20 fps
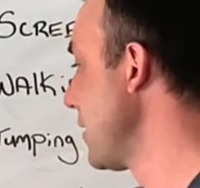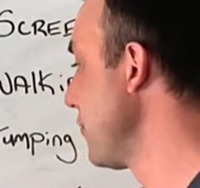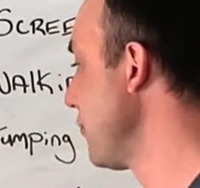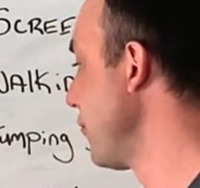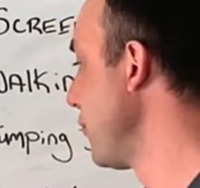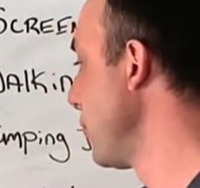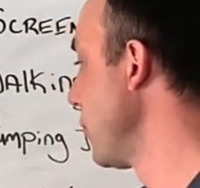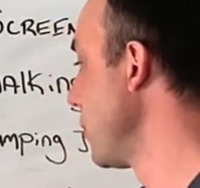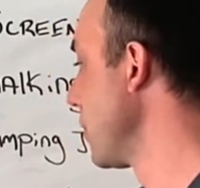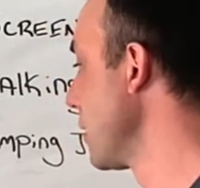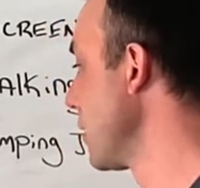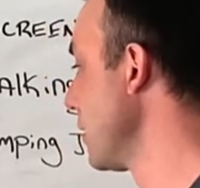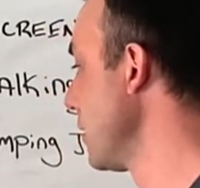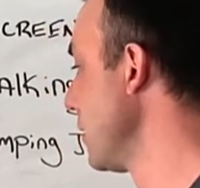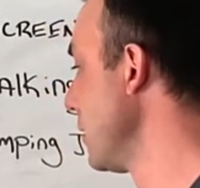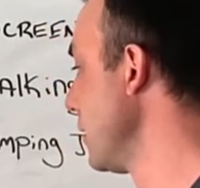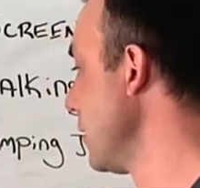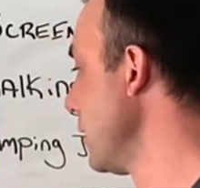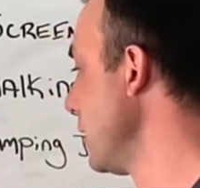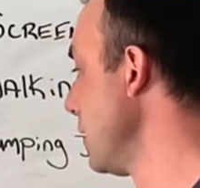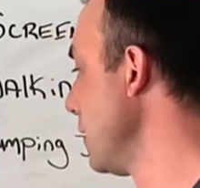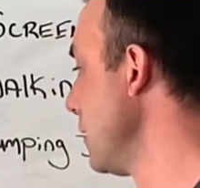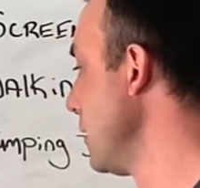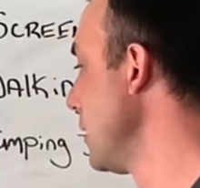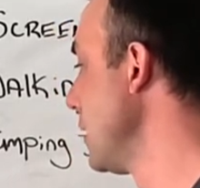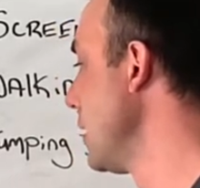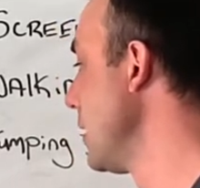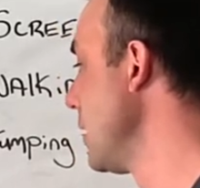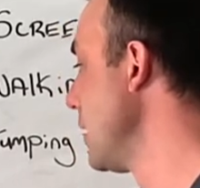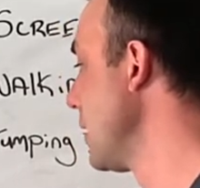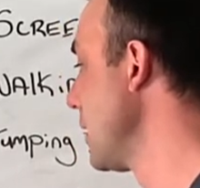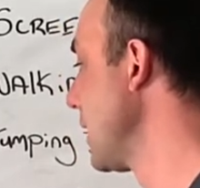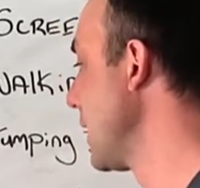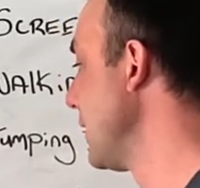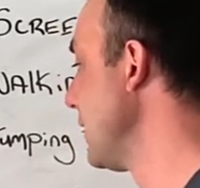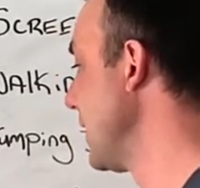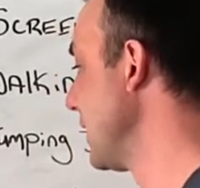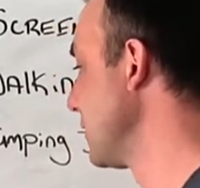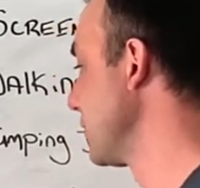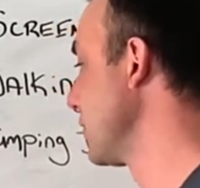4, and
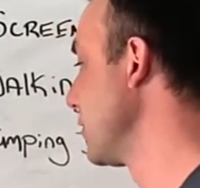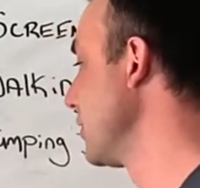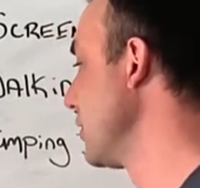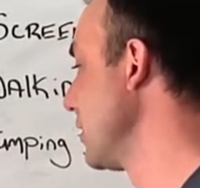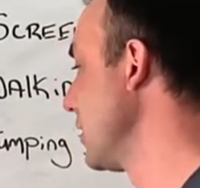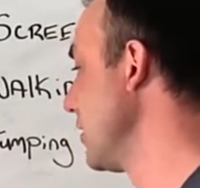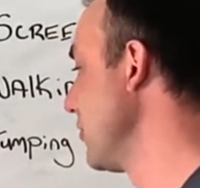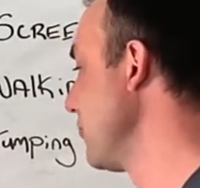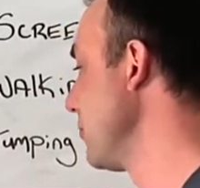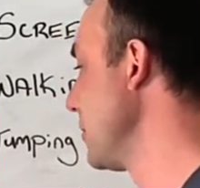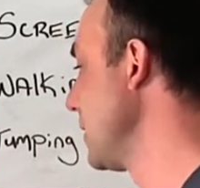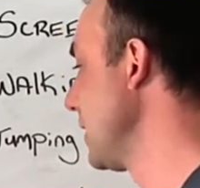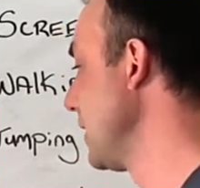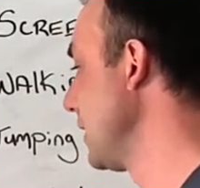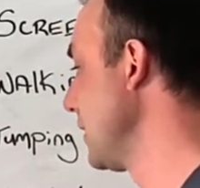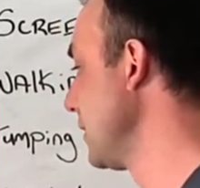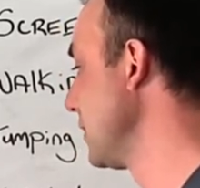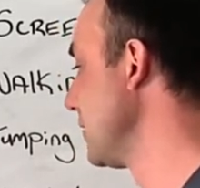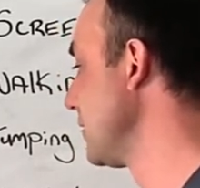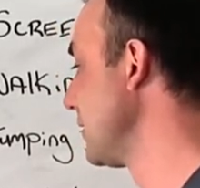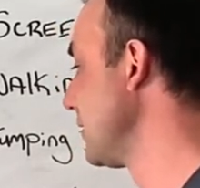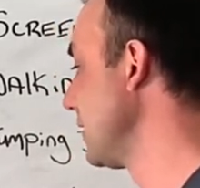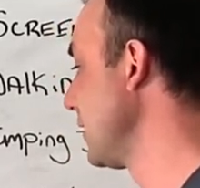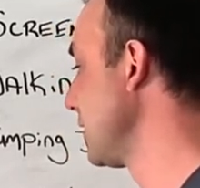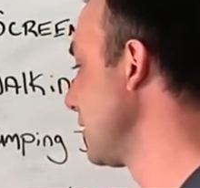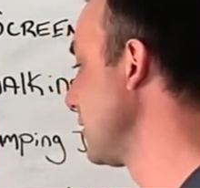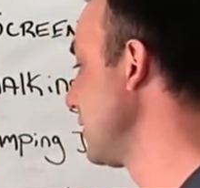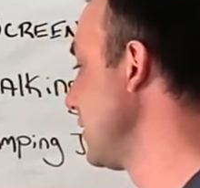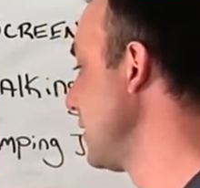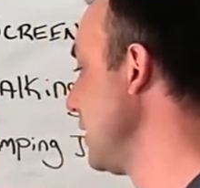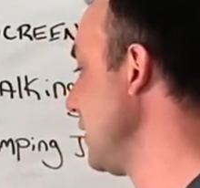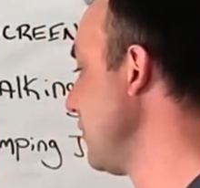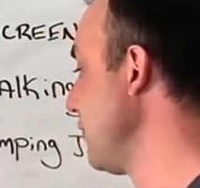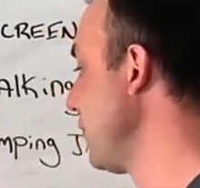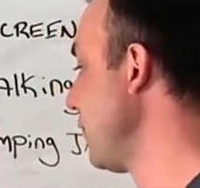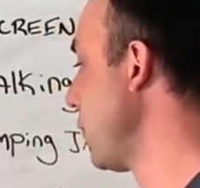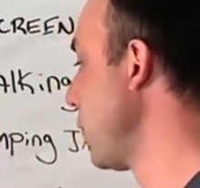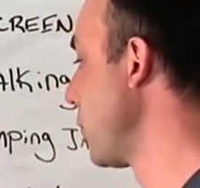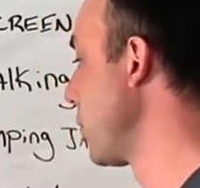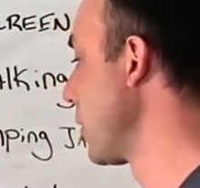that's going to give me
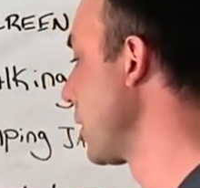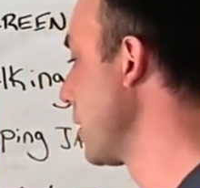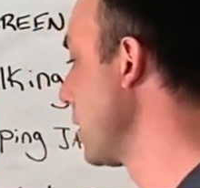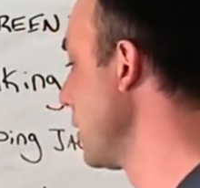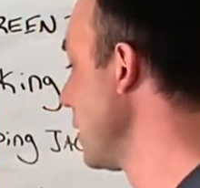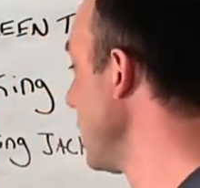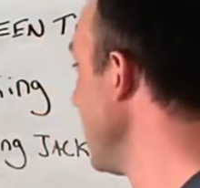64